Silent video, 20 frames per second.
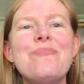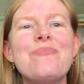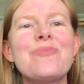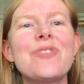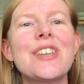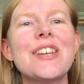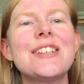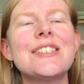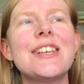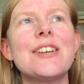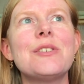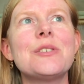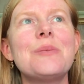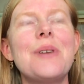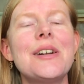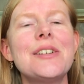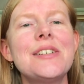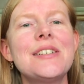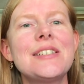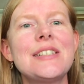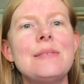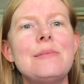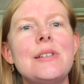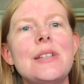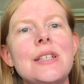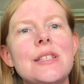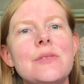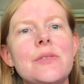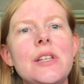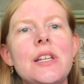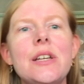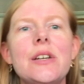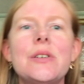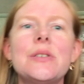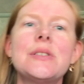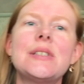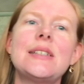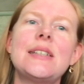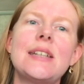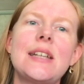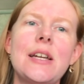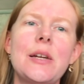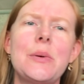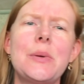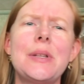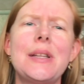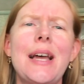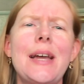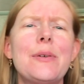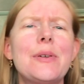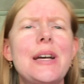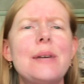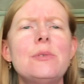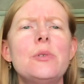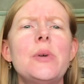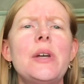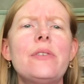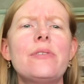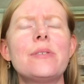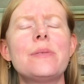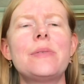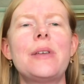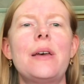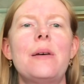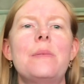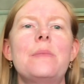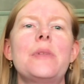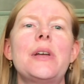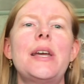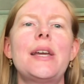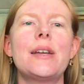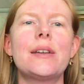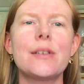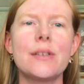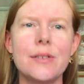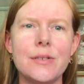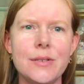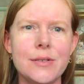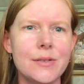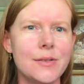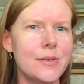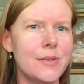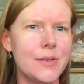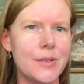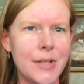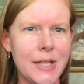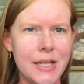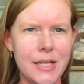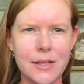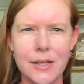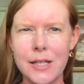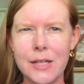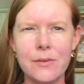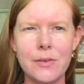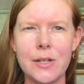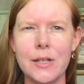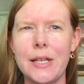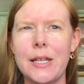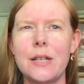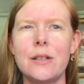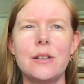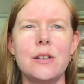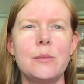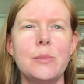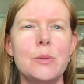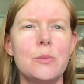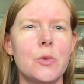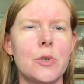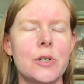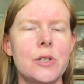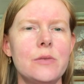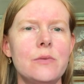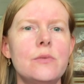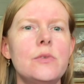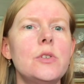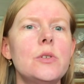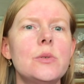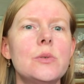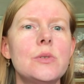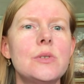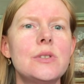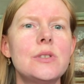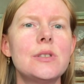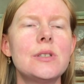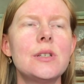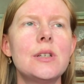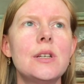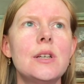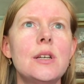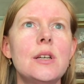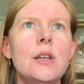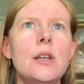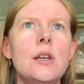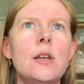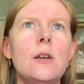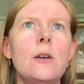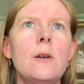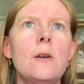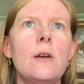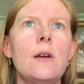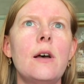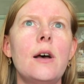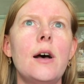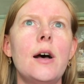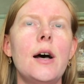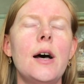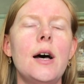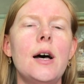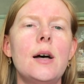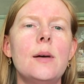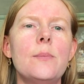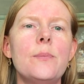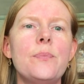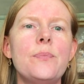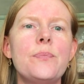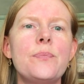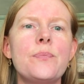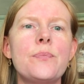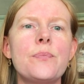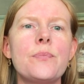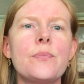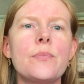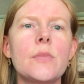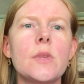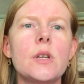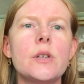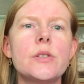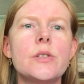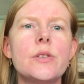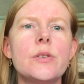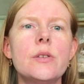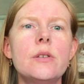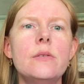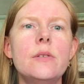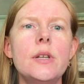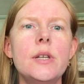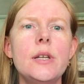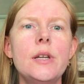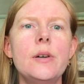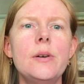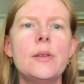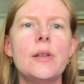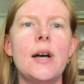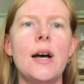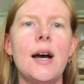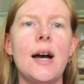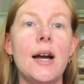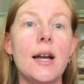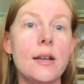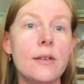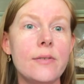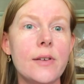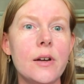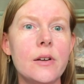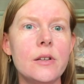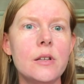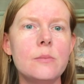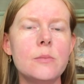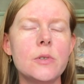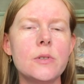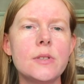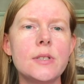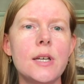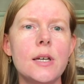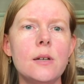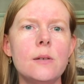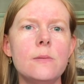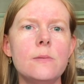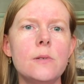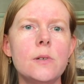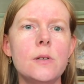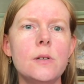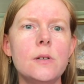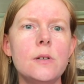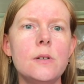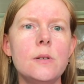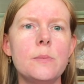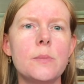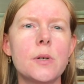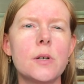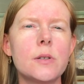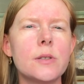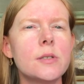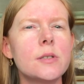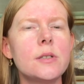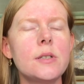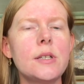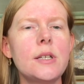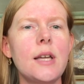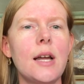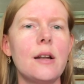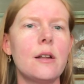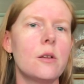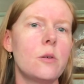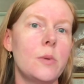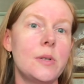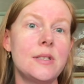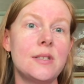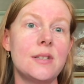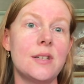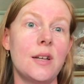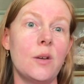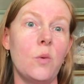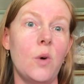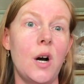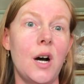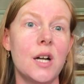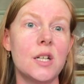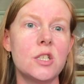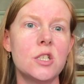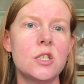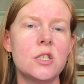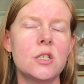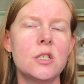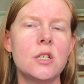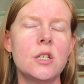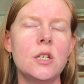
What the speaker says: Because I was watching some of these videos and then I would come away from them like even like a little bit more confused. So the video that I found the most helpful personally out of the ones that I watched